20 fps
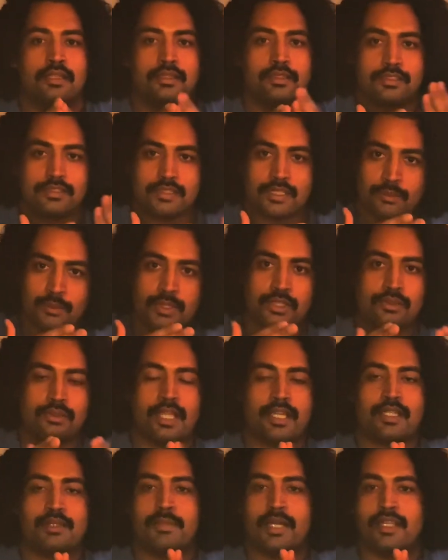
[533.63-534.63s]
See what you
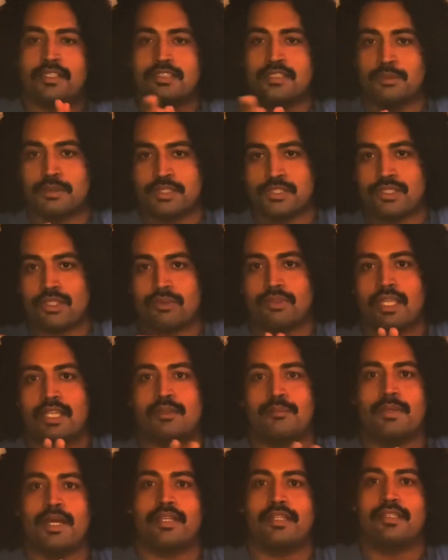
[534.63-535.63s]
like about it, see what you don't like
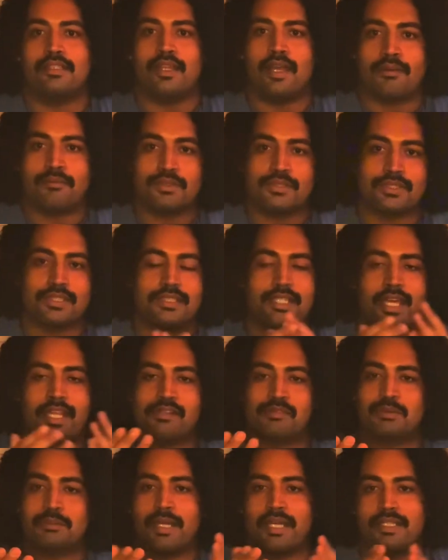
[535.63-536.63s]
about it. Obviously, not
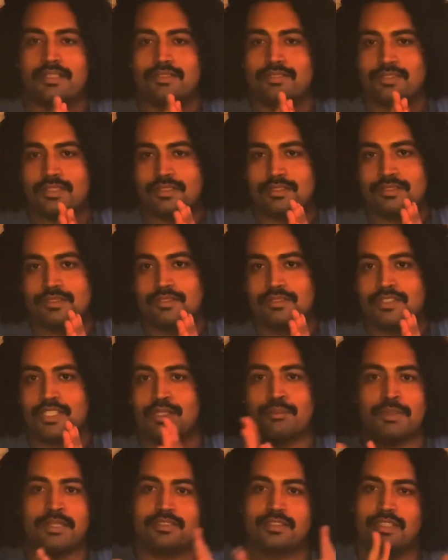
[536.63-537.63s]
everybody is this
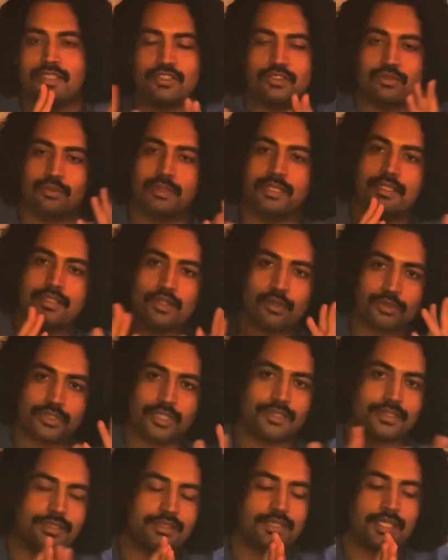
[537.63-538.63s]
deep into history and knows
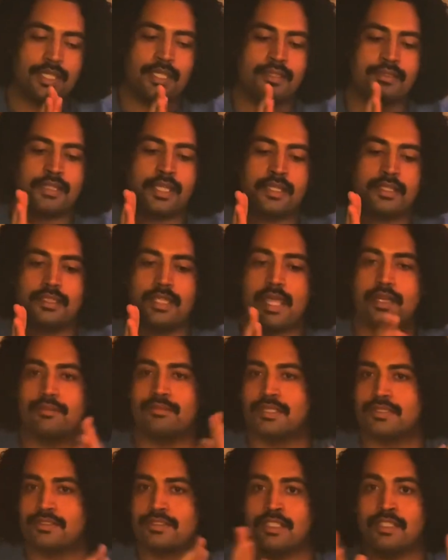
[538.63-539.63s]
all these things like a lot of
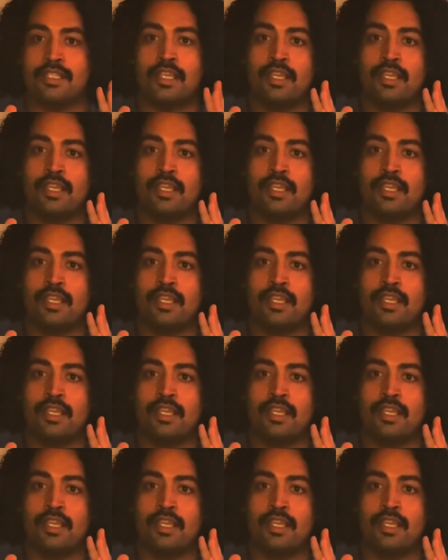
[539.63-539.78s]
us that